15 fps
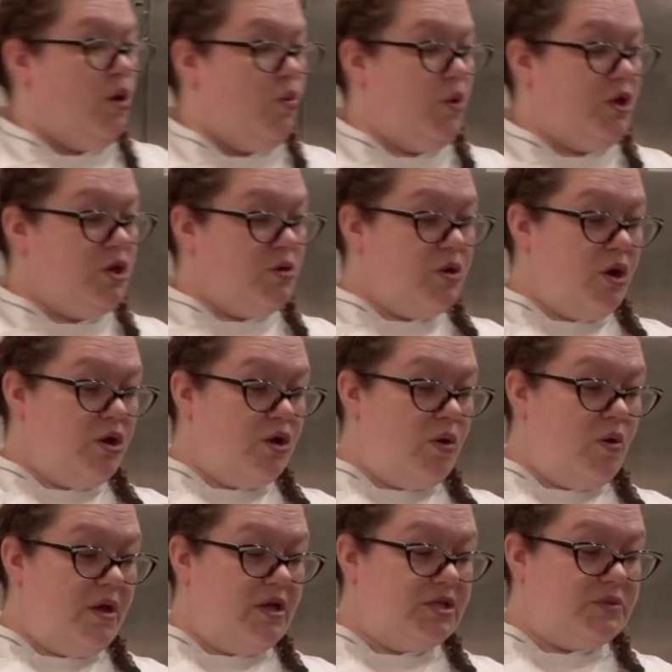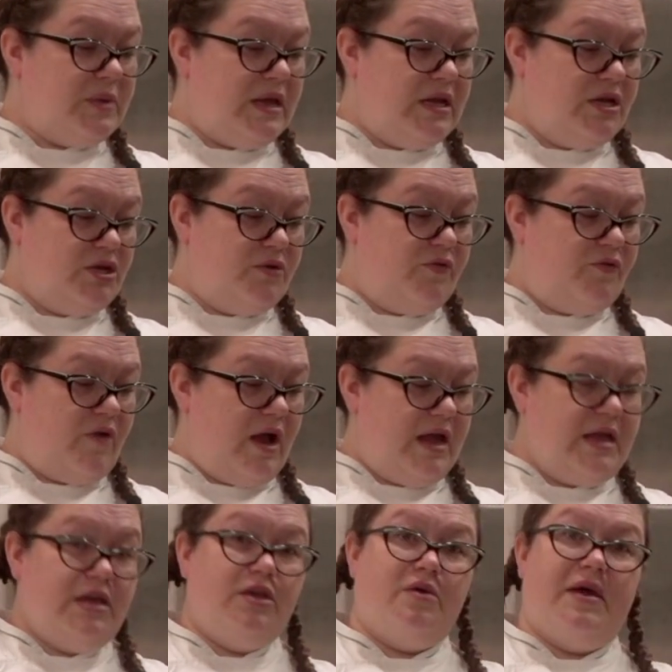When you know your oil is ready to do
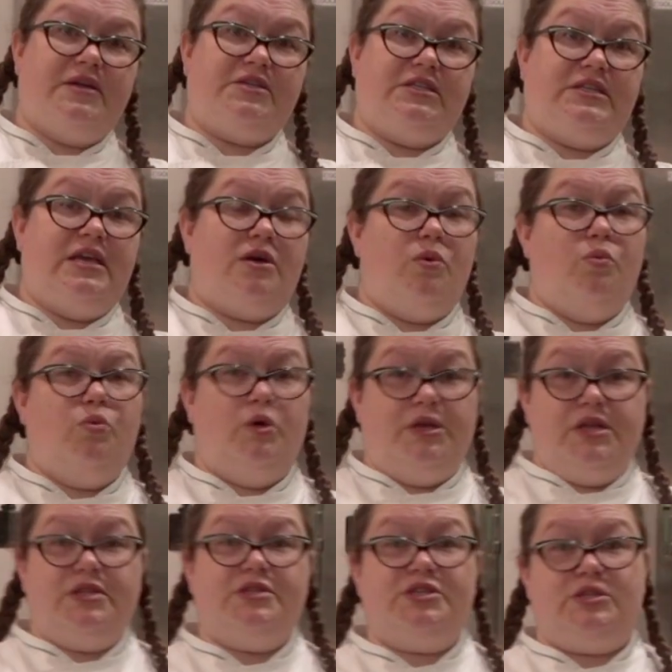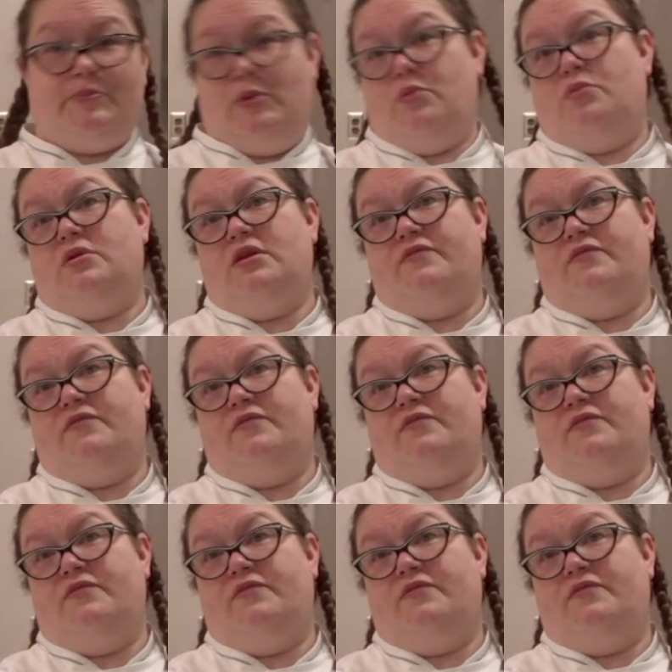frying, you actually take a wooden spoon,